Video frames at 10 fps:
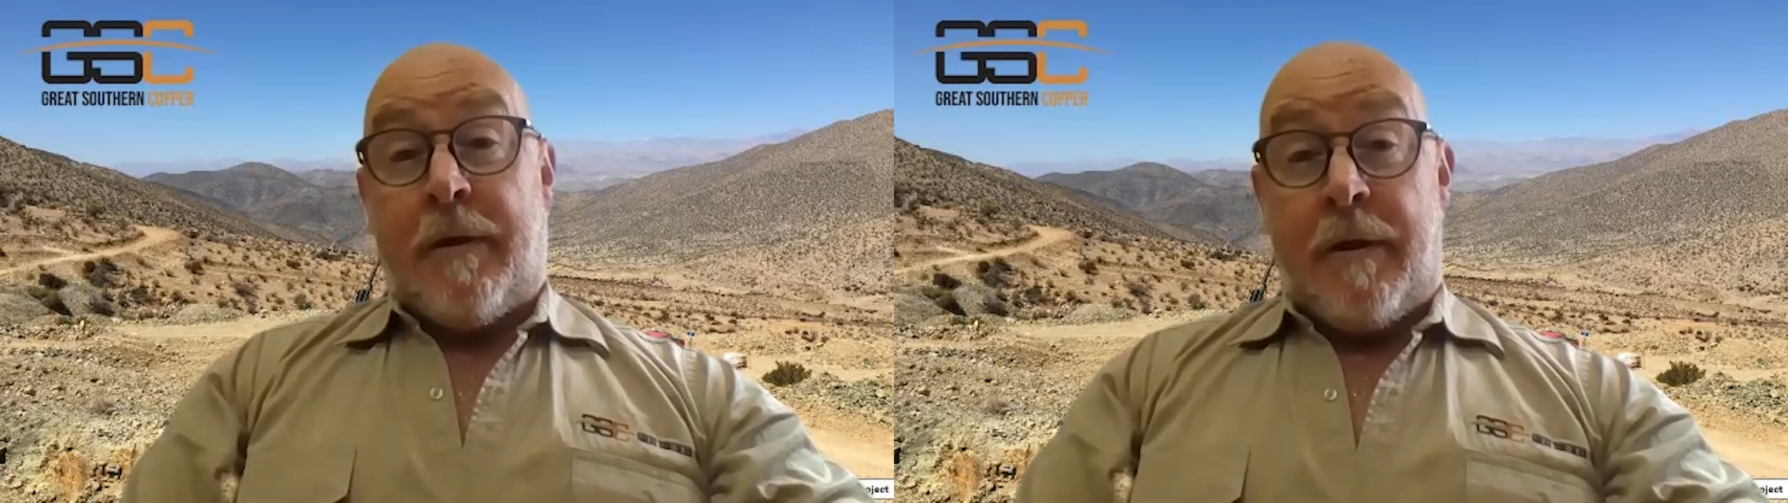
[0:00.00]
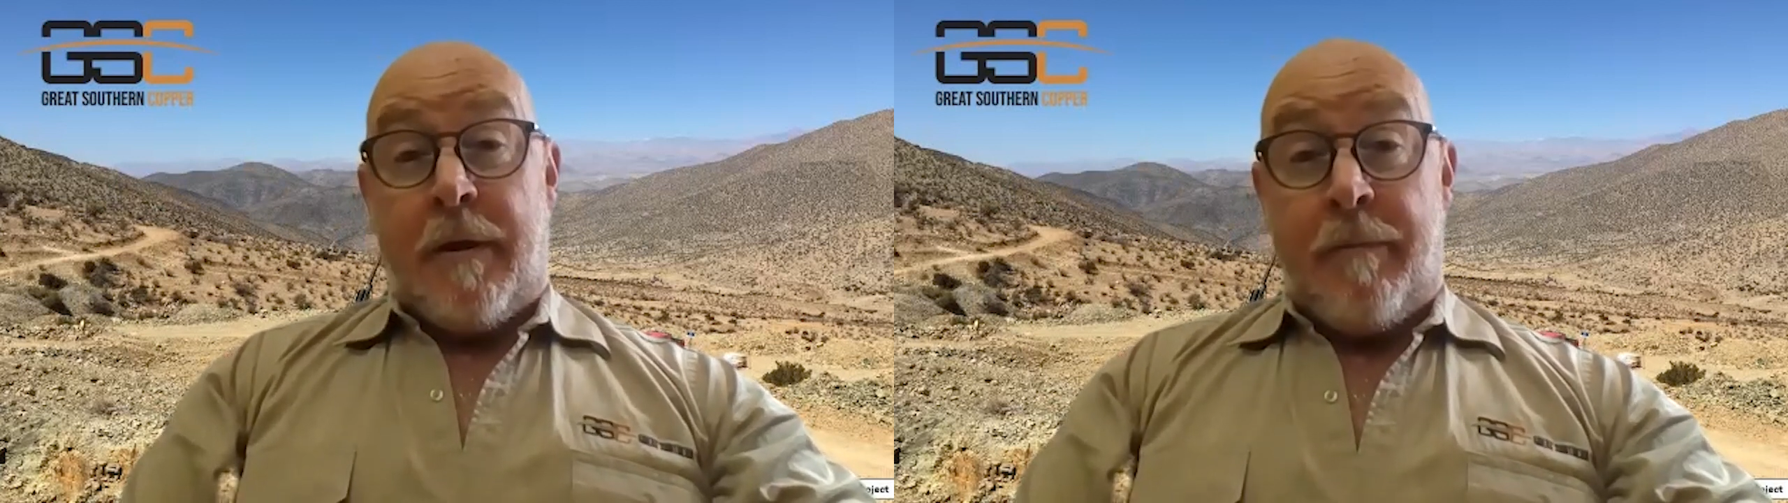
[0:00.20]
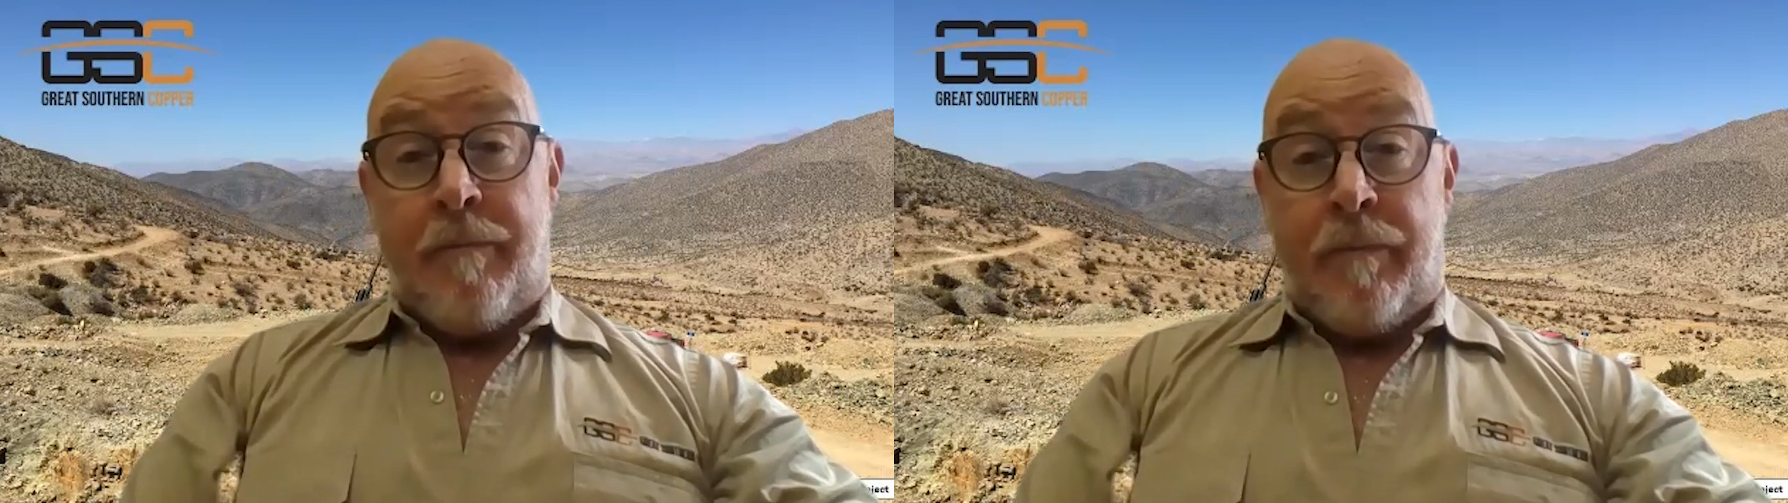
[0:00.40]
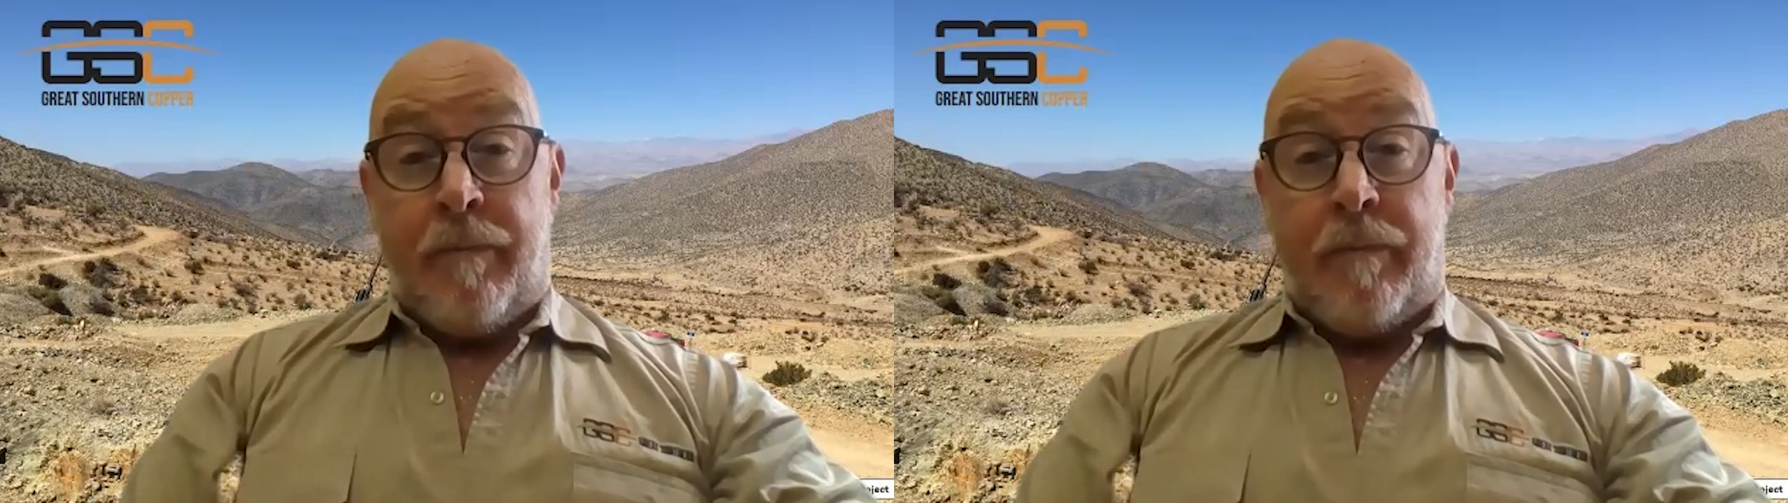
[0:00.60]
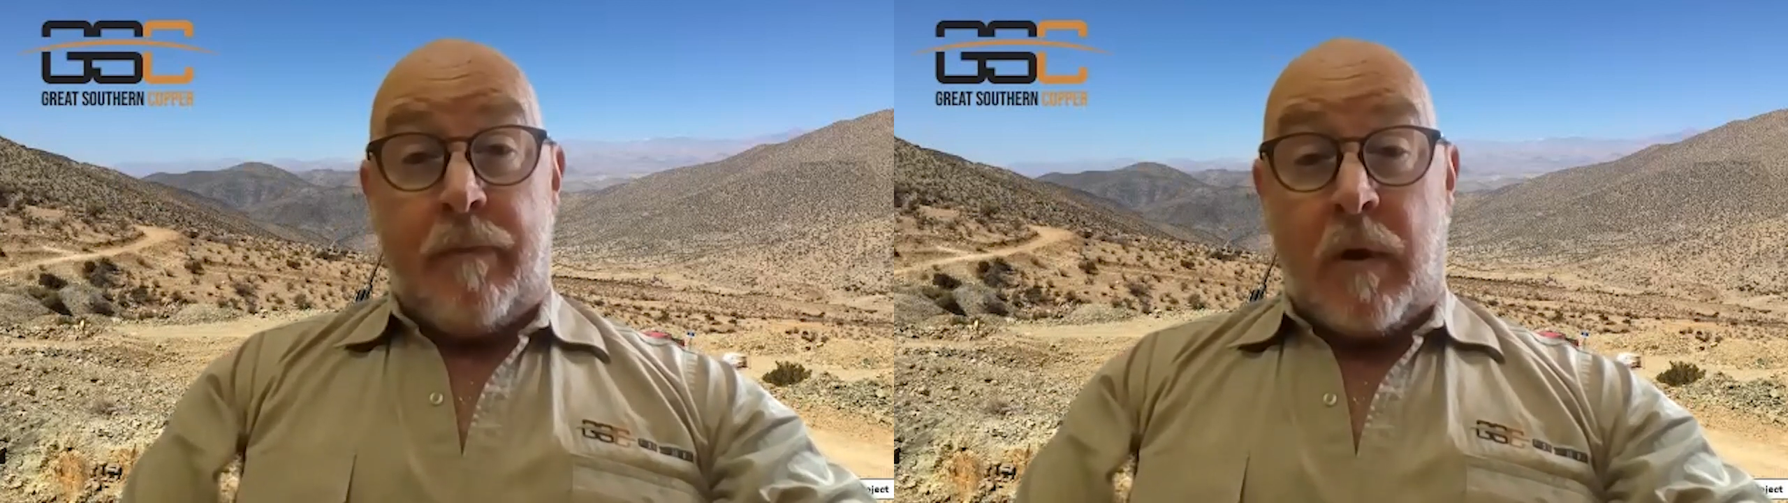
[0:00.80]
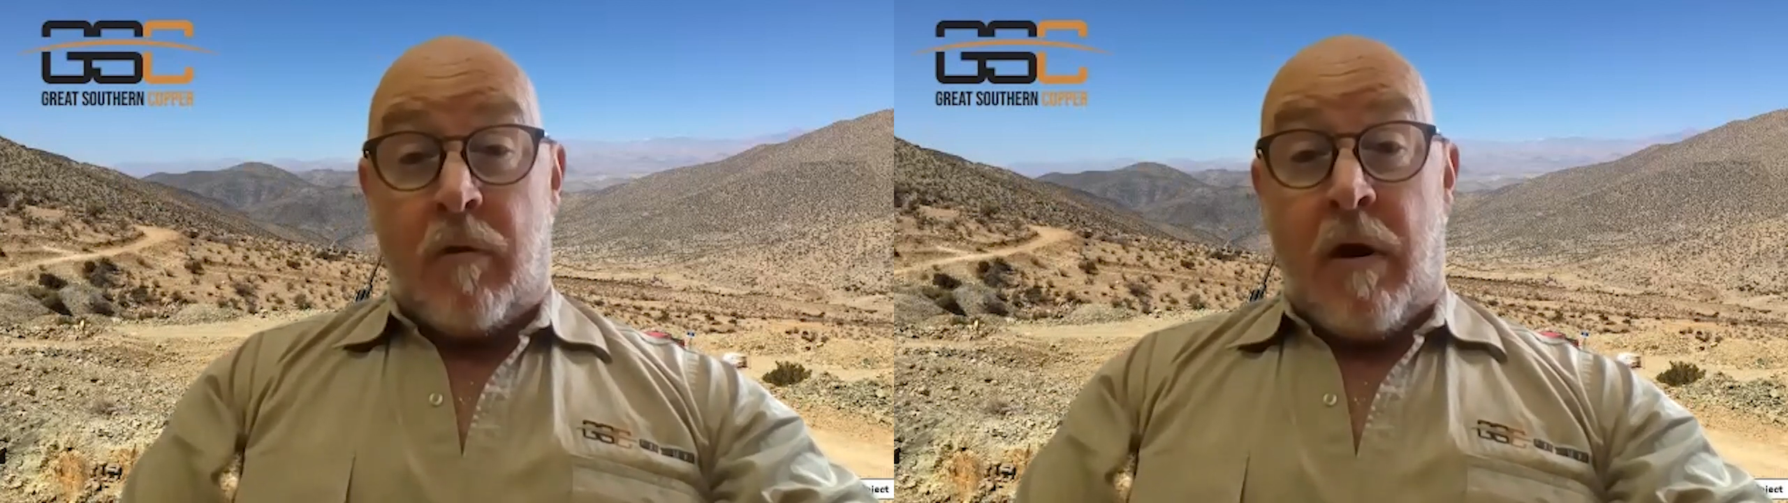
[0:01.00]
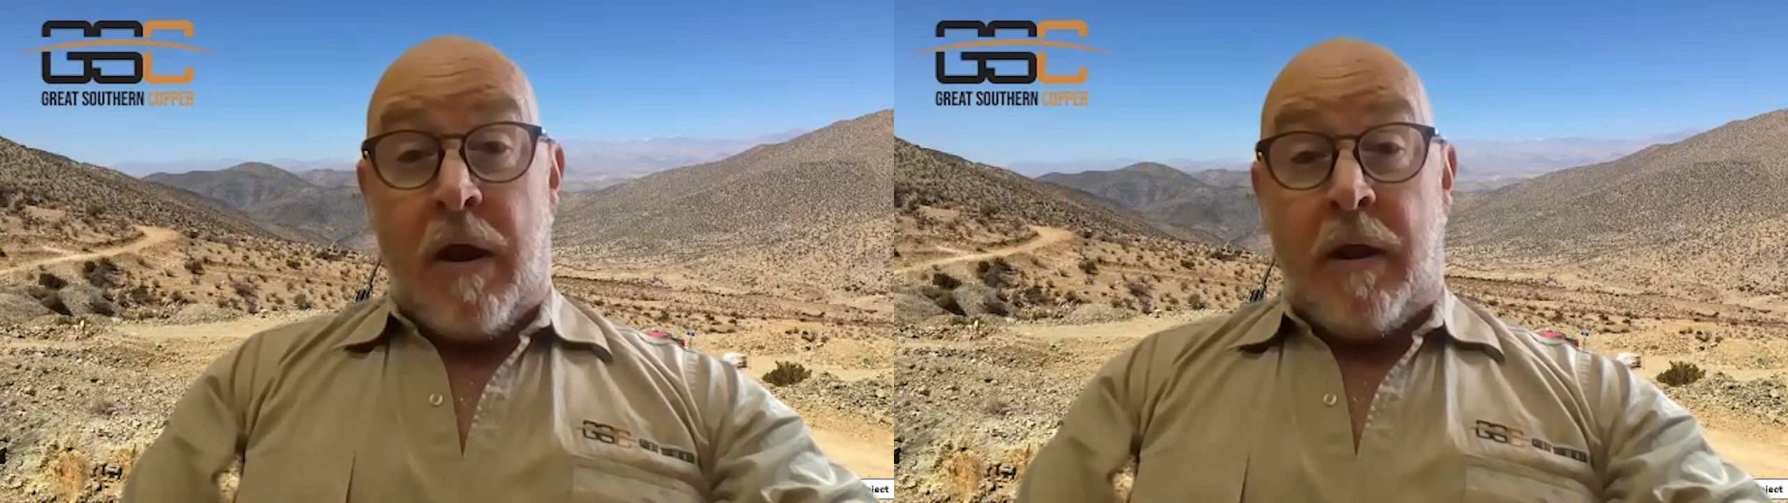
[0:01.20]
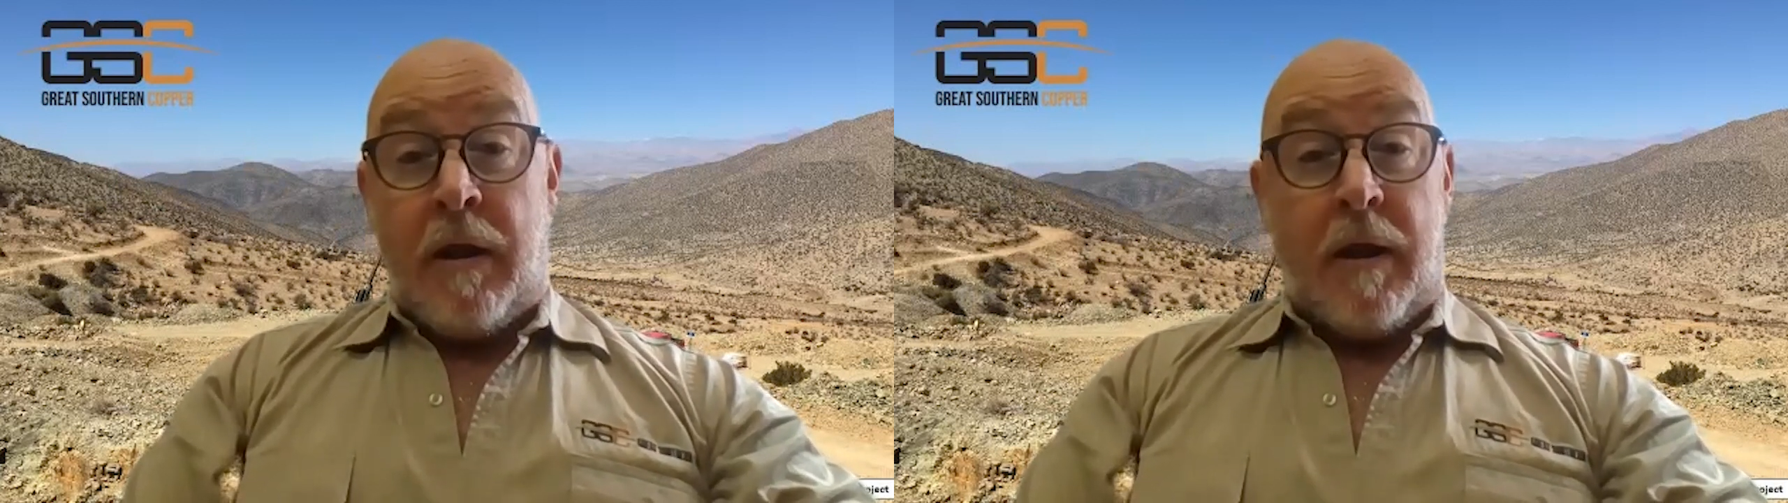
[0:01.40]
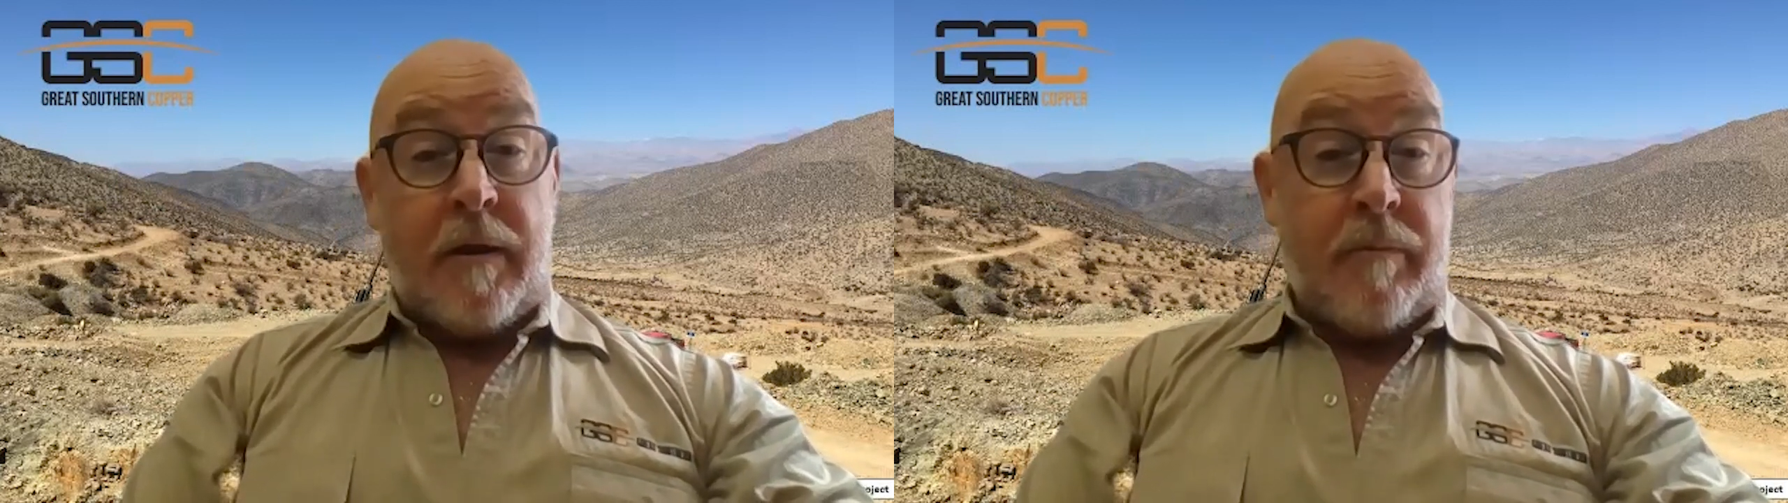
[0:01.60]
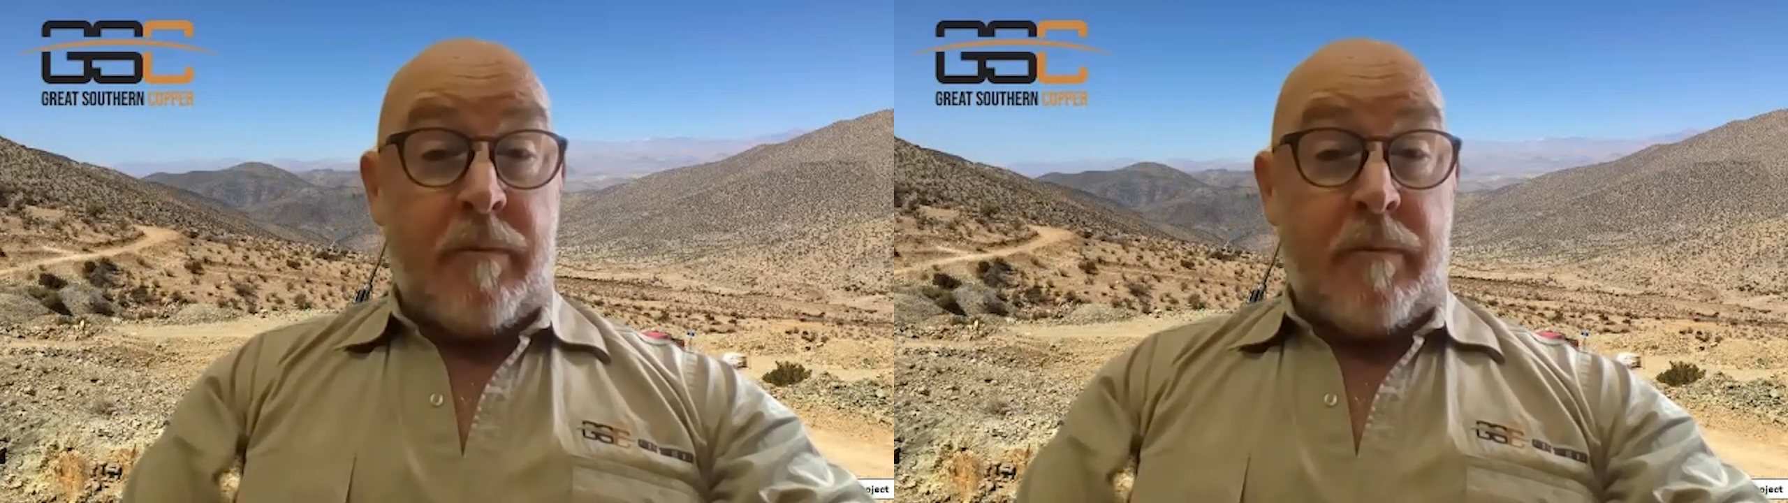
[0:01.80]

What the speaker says: grading at